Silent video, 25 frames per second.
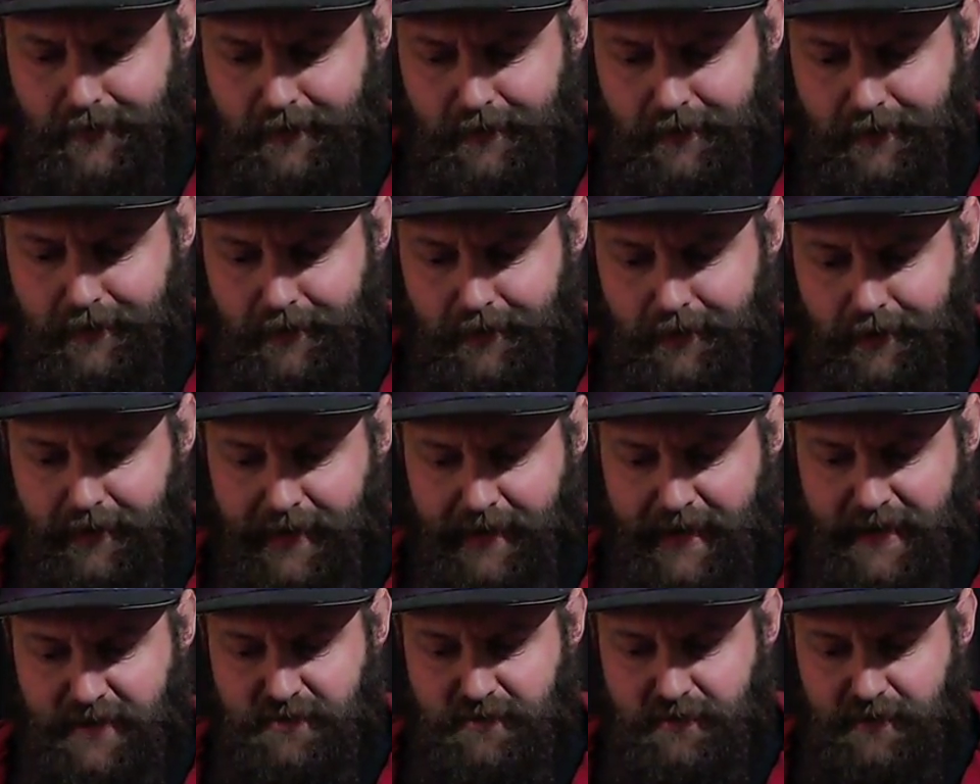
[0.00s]

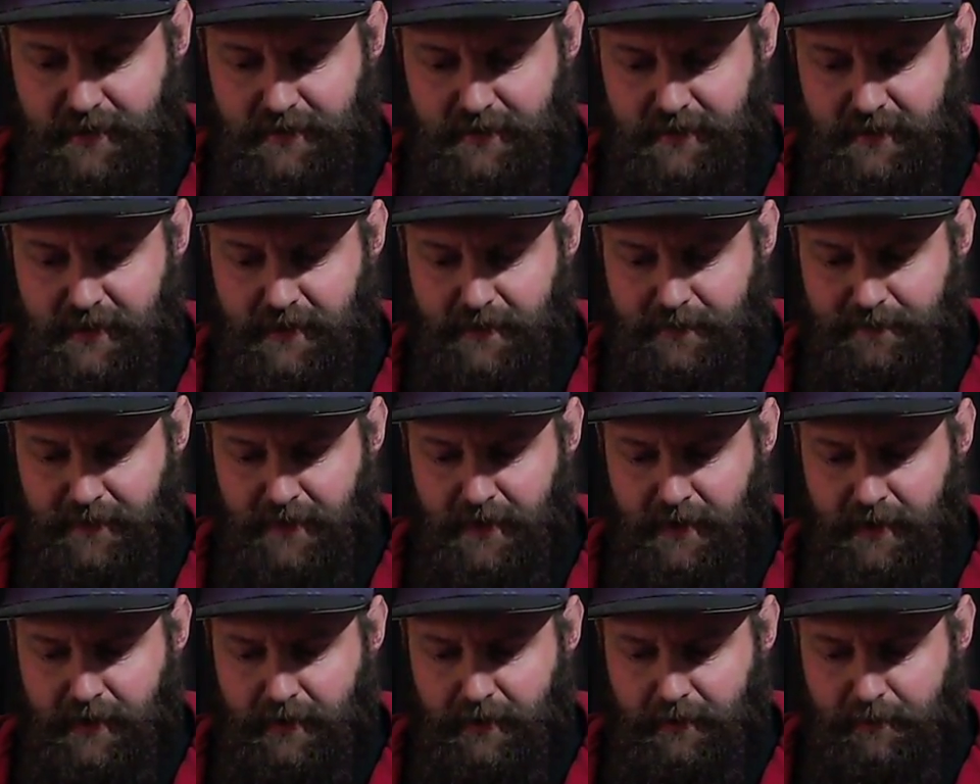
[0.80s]
asterisk here.
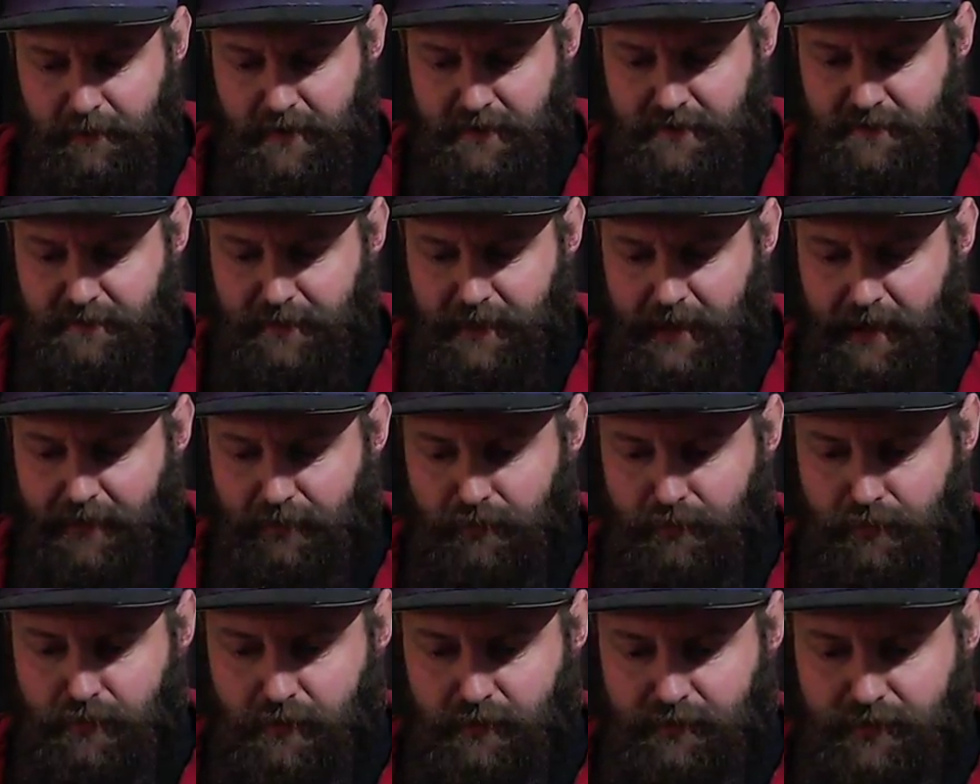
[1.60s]
Miss
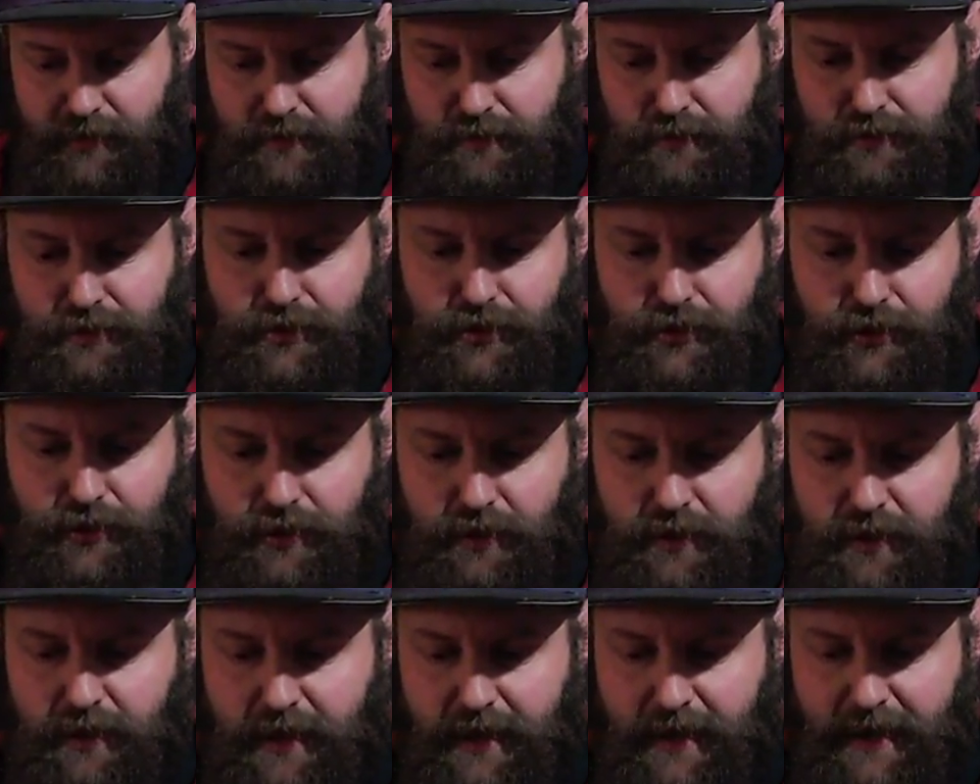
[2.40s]
Marvel revealed
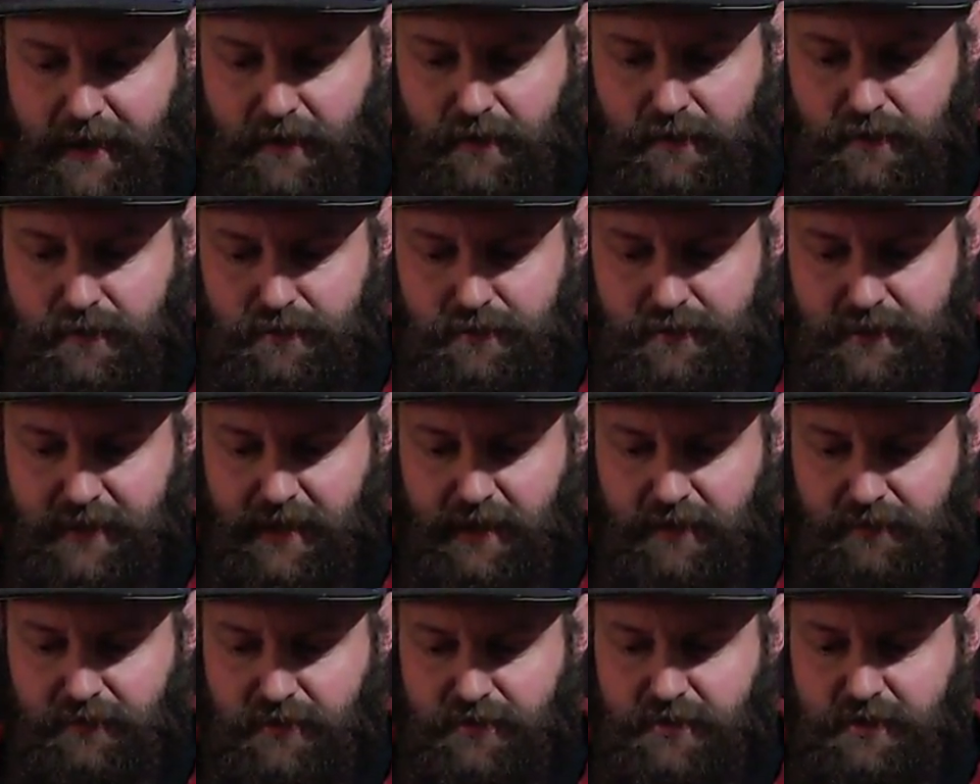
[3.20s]
her Carol
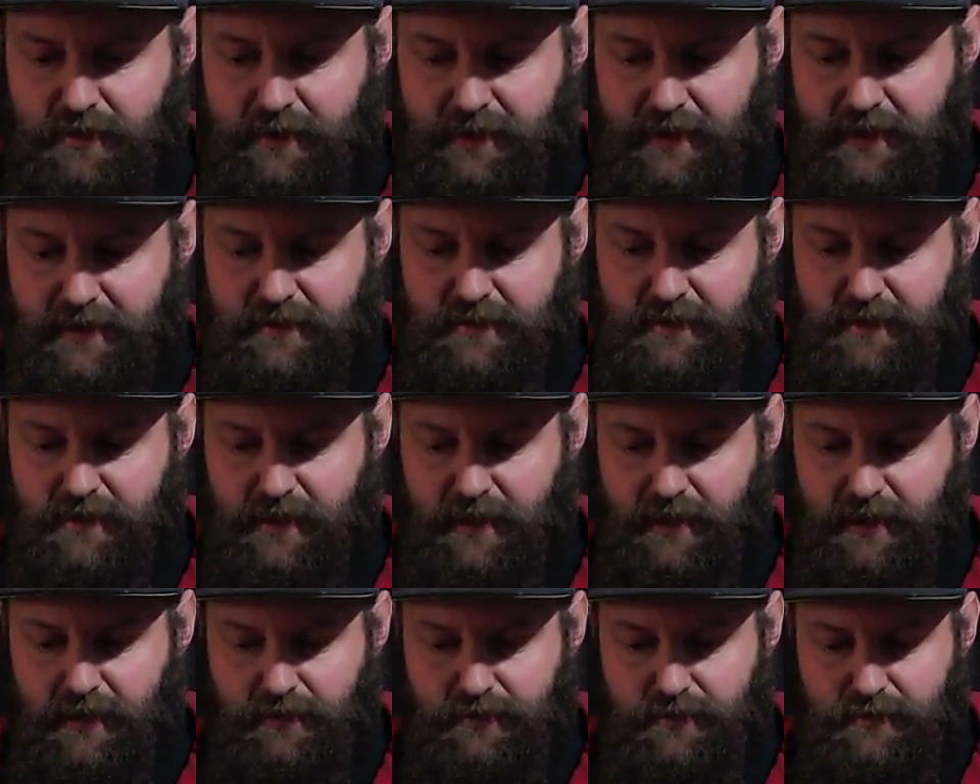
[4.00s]
Danvers
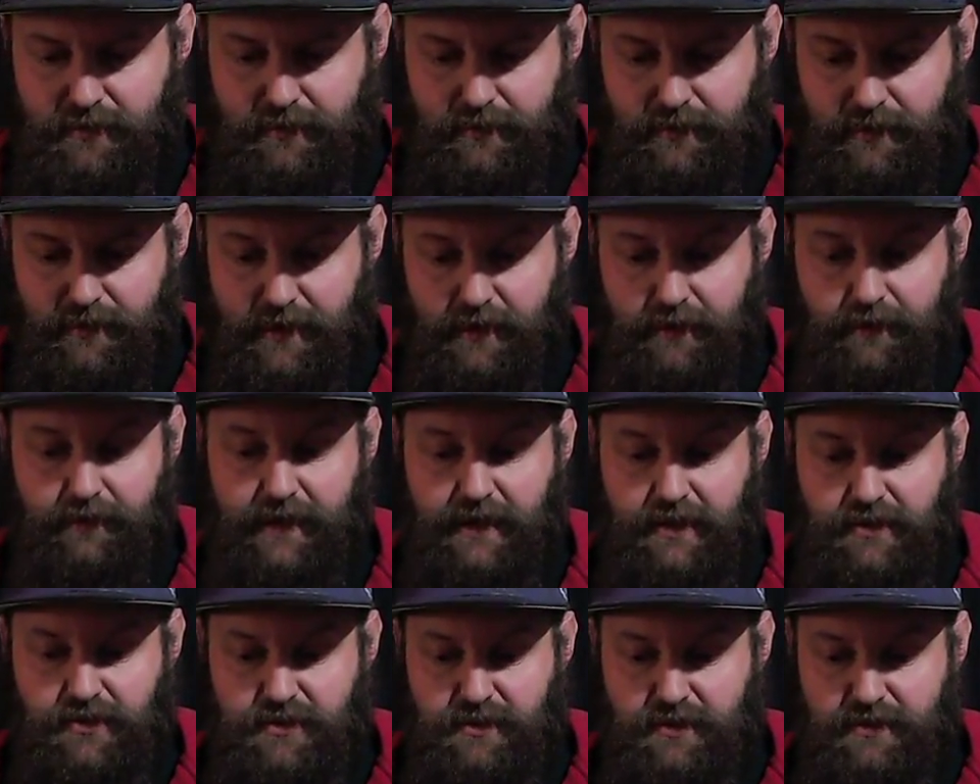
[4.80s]
identity to the
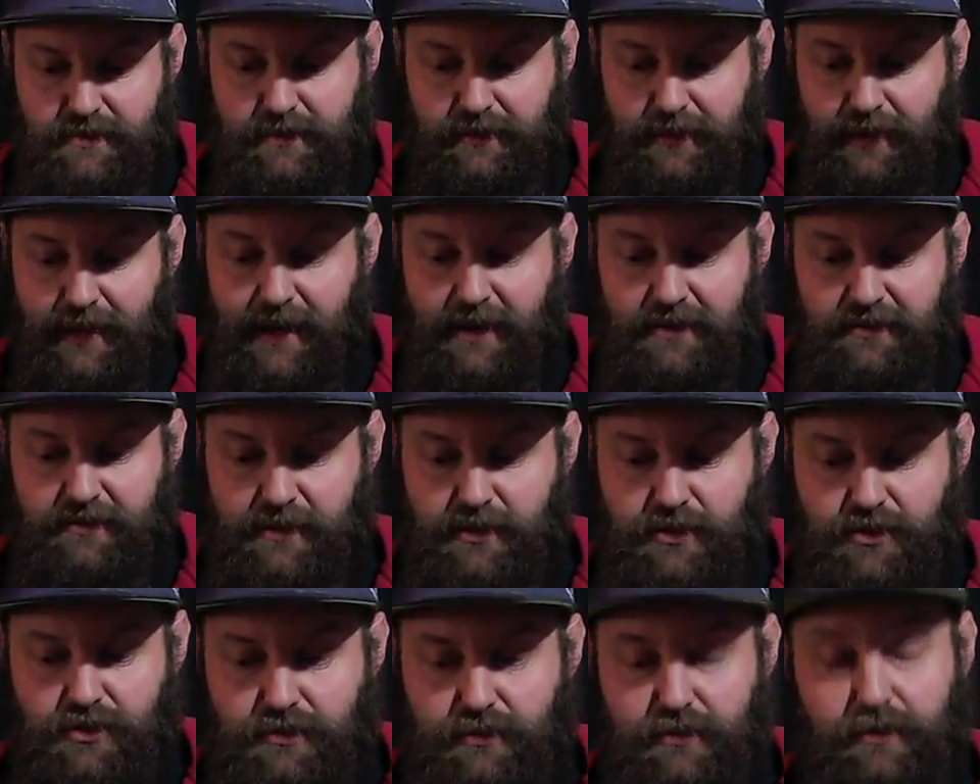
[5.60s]
Avengers last
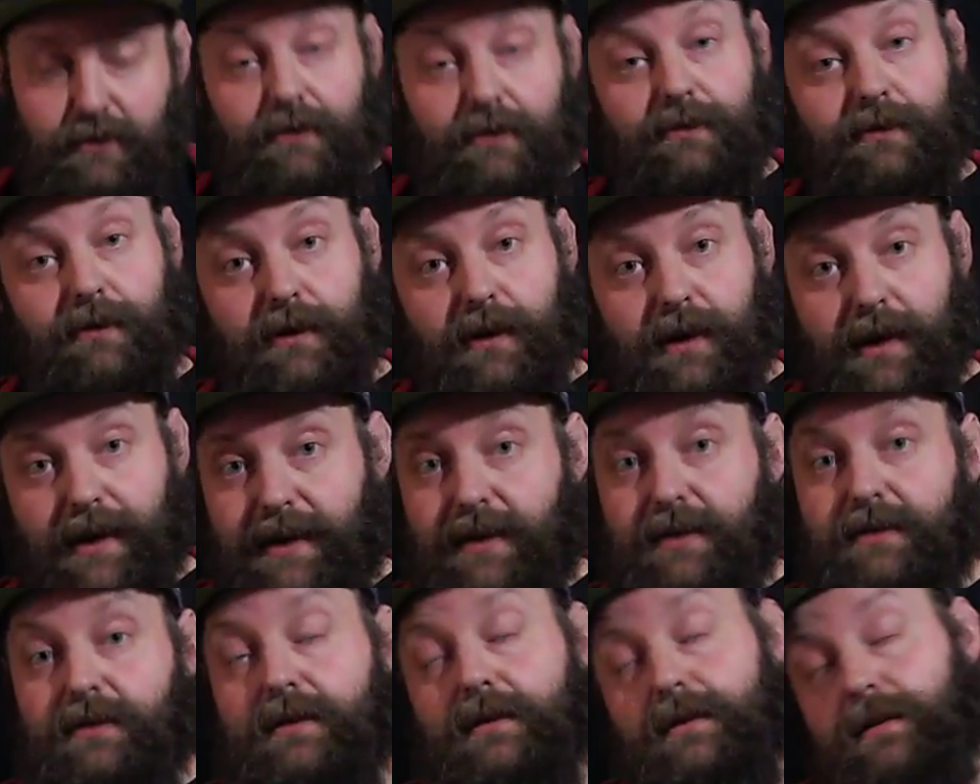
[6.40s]
issue.
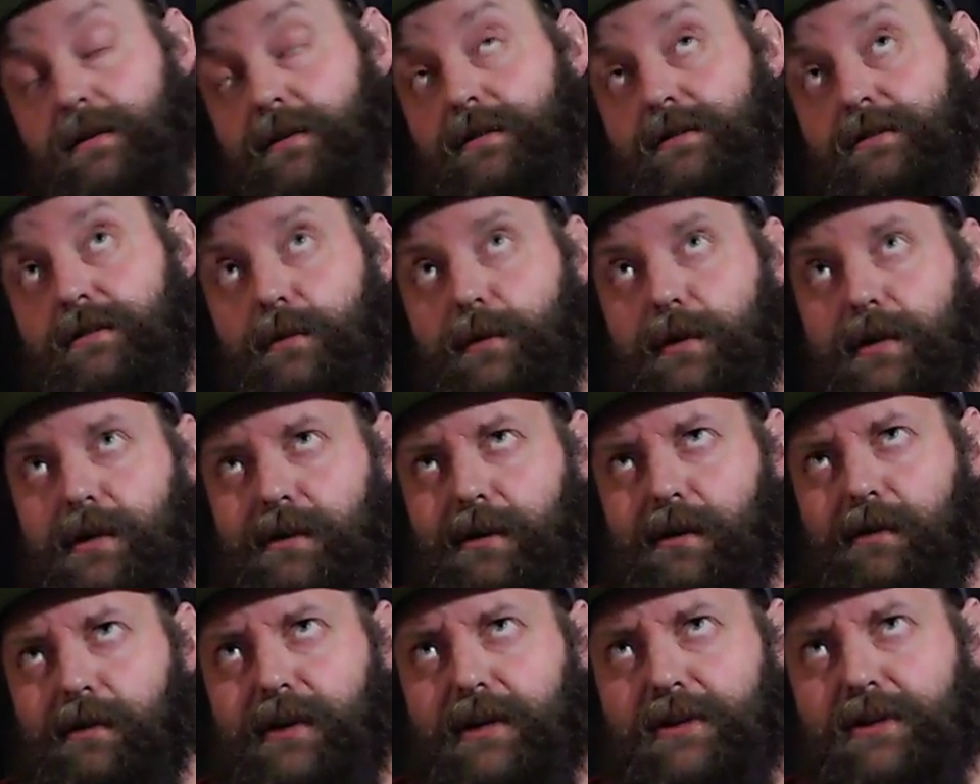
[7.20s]
Okay, so
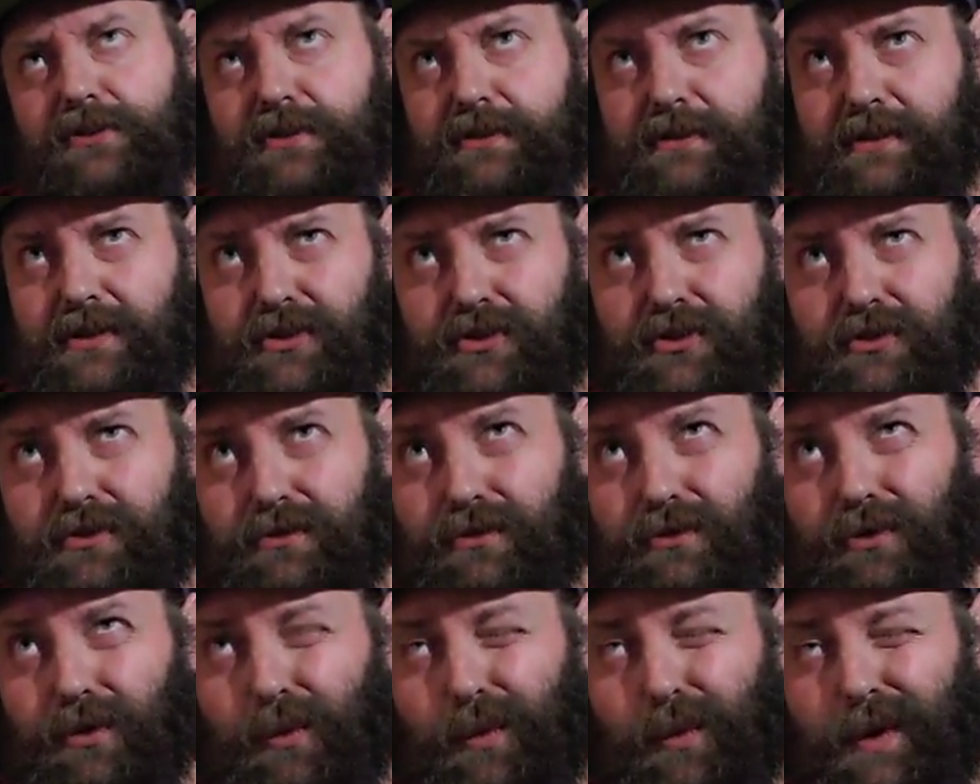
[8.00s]
in Avengers
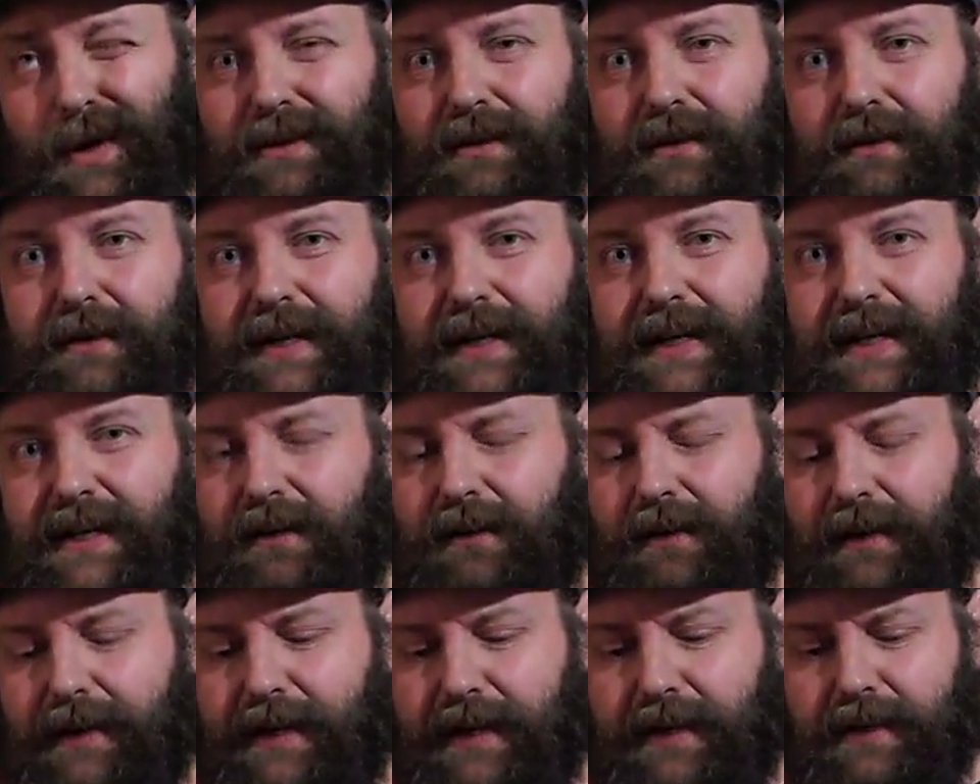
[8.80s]
issue
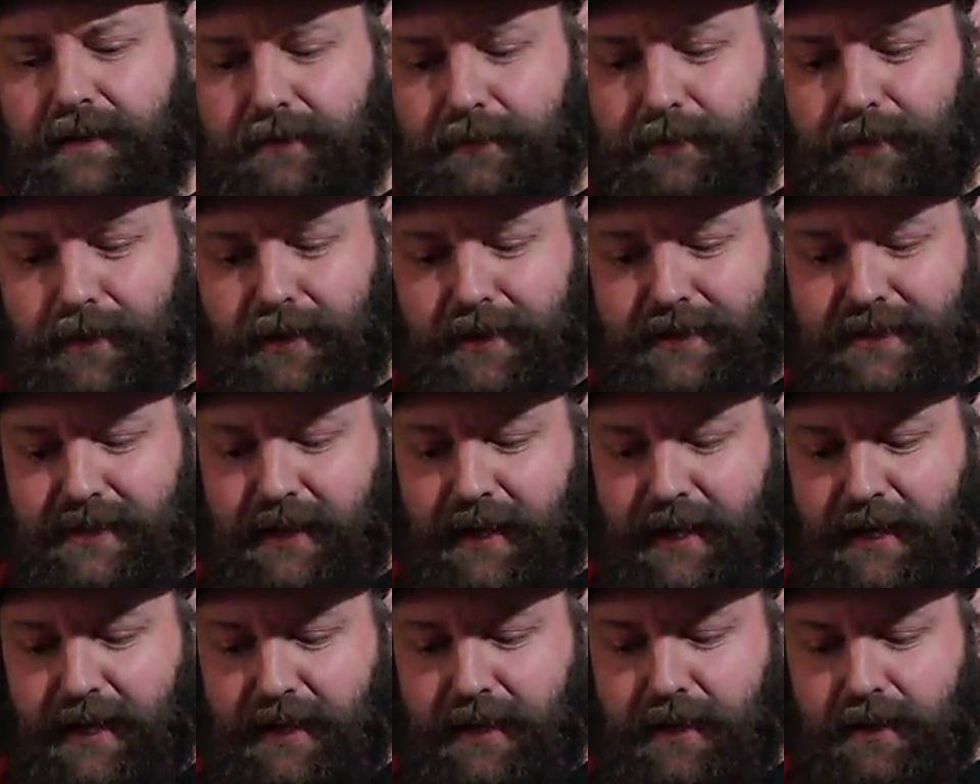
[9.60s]
199 from
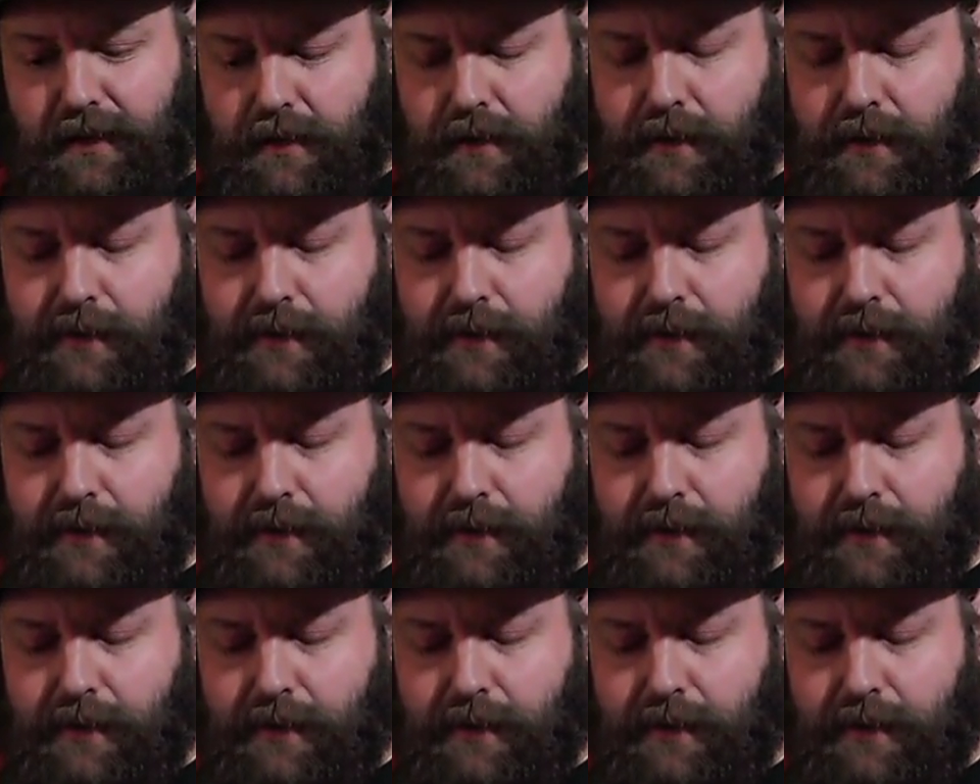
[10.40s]
1980,